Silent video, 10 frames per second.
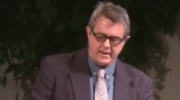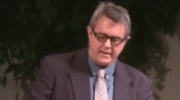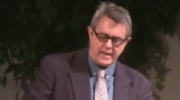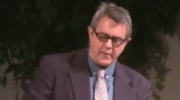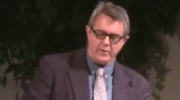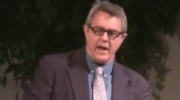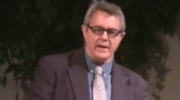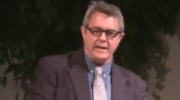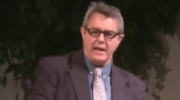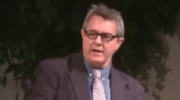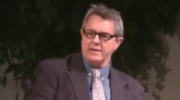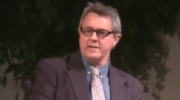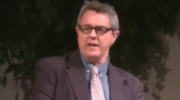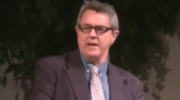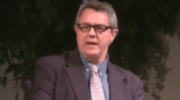They were not killing
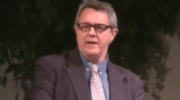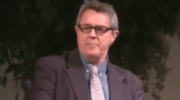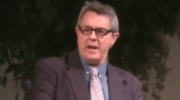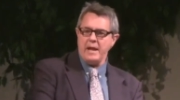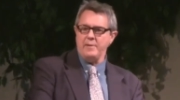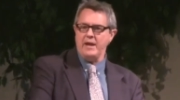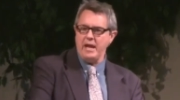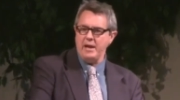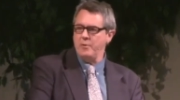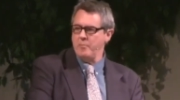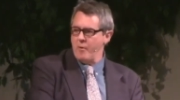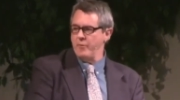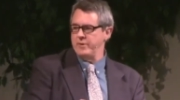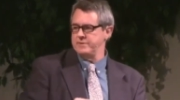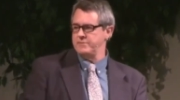the baby Hebrew
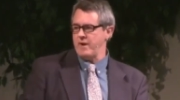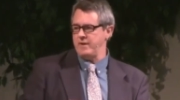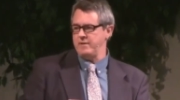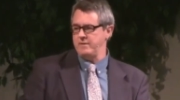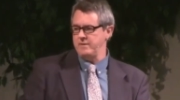boys, right?